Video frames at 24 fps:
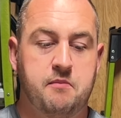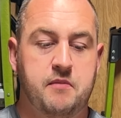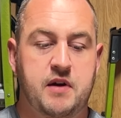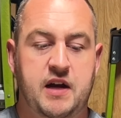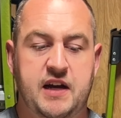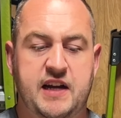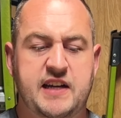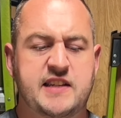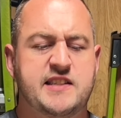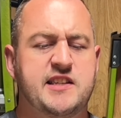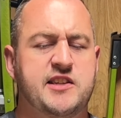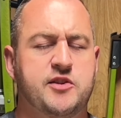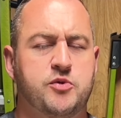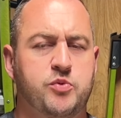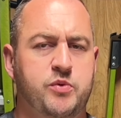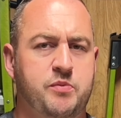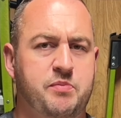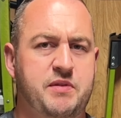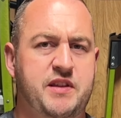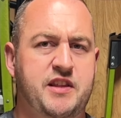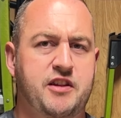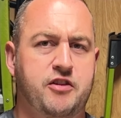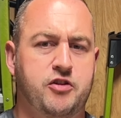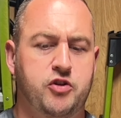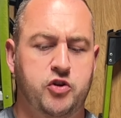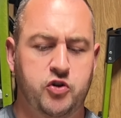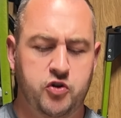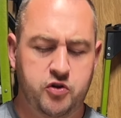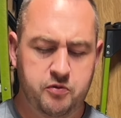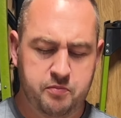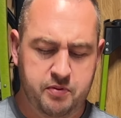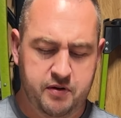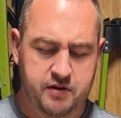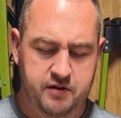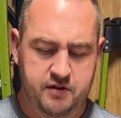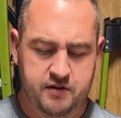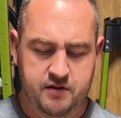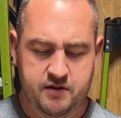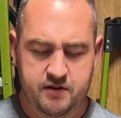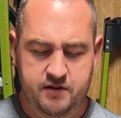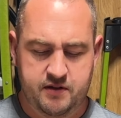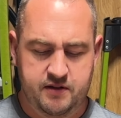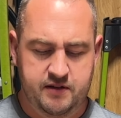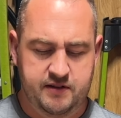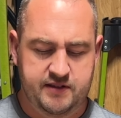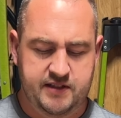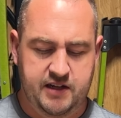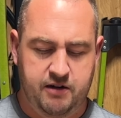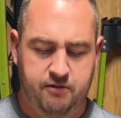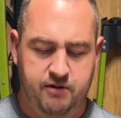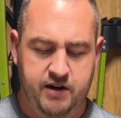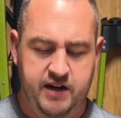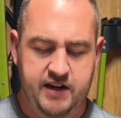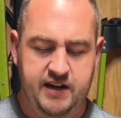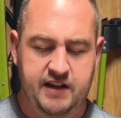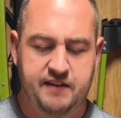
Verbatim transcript: I guess this would be the loop, is that right?